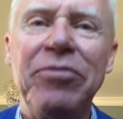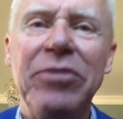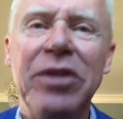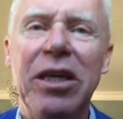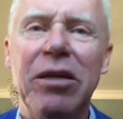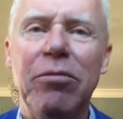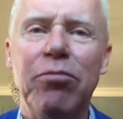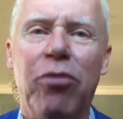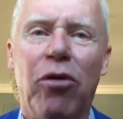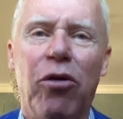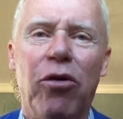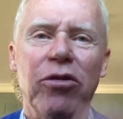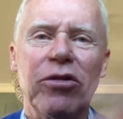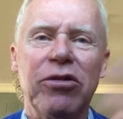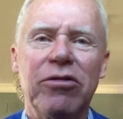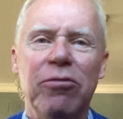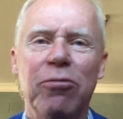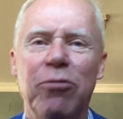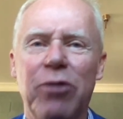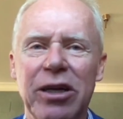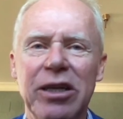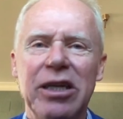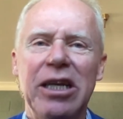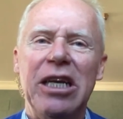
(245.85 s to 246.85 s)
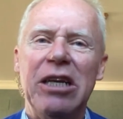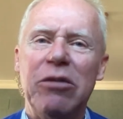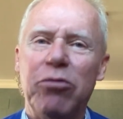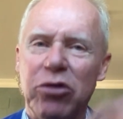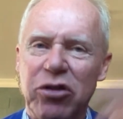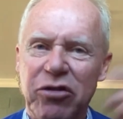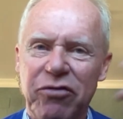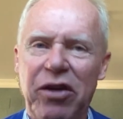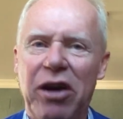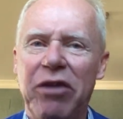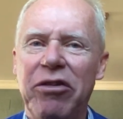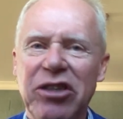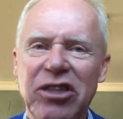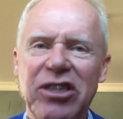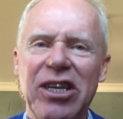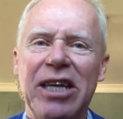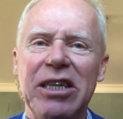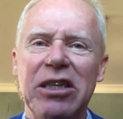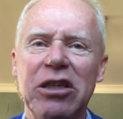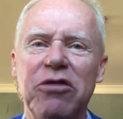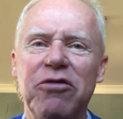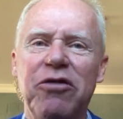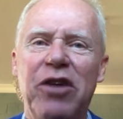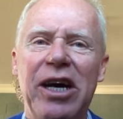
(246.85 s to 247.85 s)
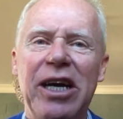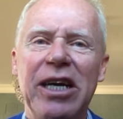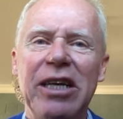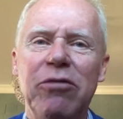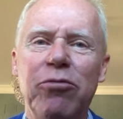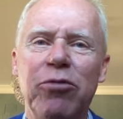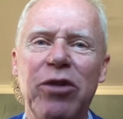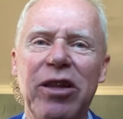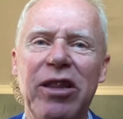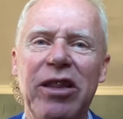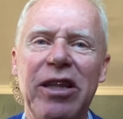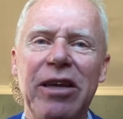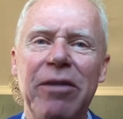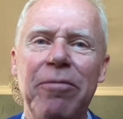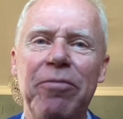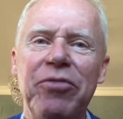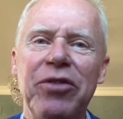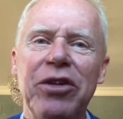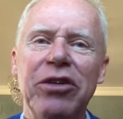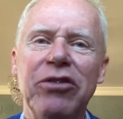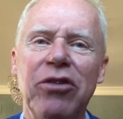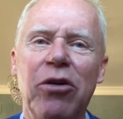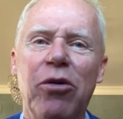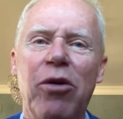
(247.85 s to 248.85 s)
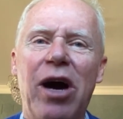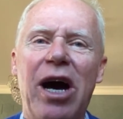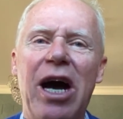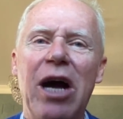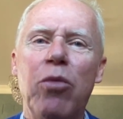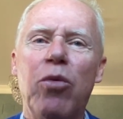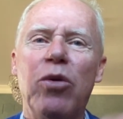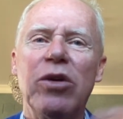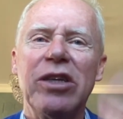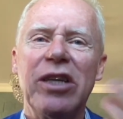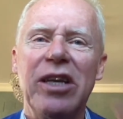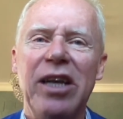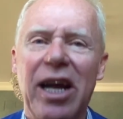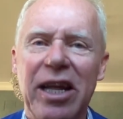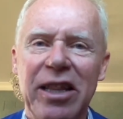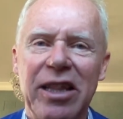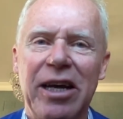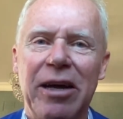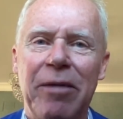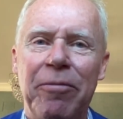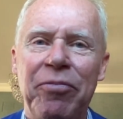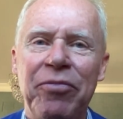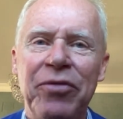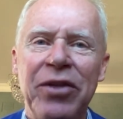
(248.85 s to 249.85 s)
It bought one, it was very satisfied with it, so I want another.